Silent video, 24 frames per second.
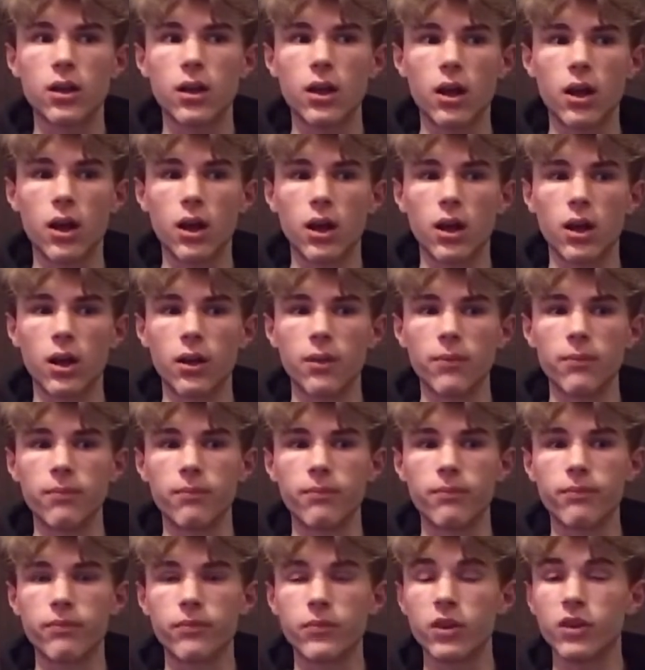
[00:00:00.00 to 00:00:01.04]

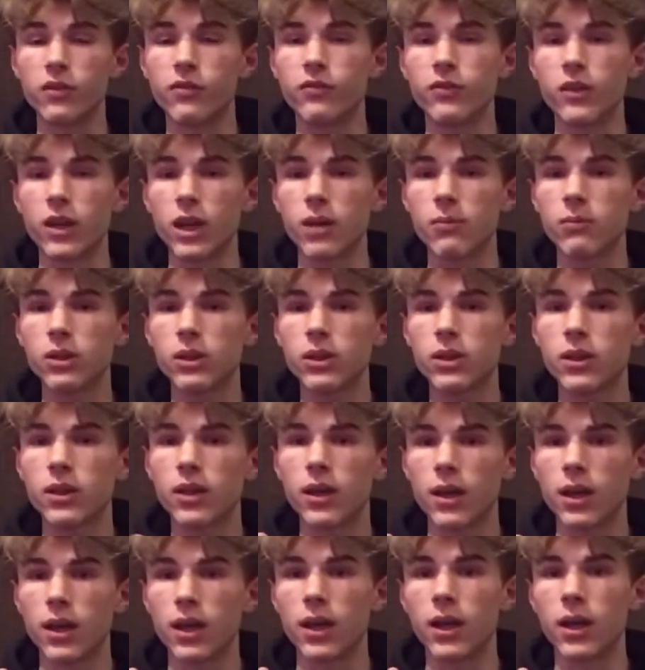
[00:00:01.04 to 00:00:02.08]
the family
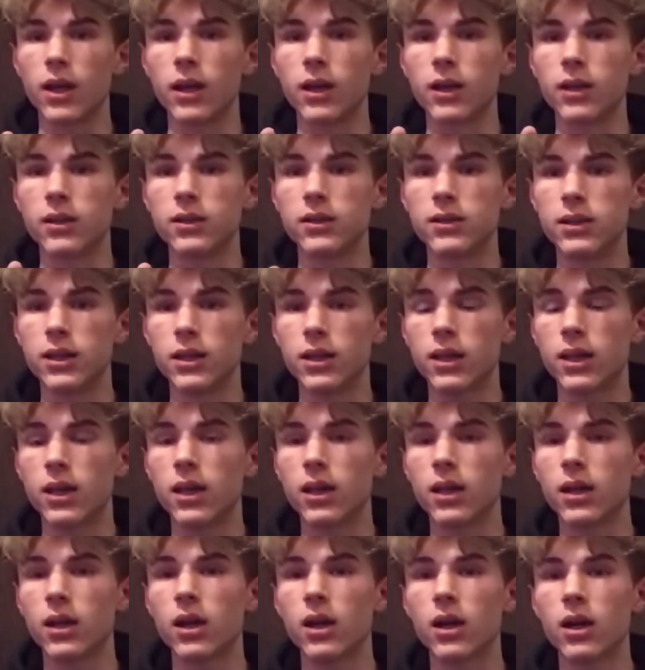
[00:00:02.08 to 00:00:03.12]
and Dick
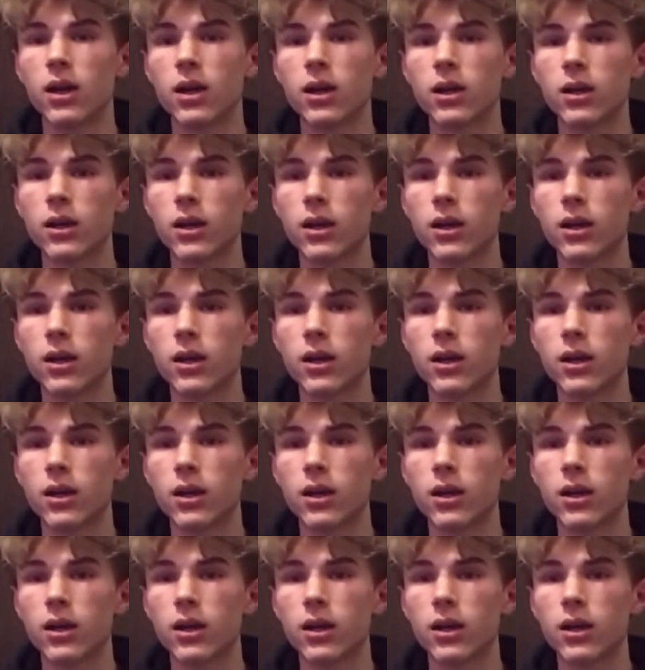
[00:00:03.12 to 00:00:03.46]
Hickok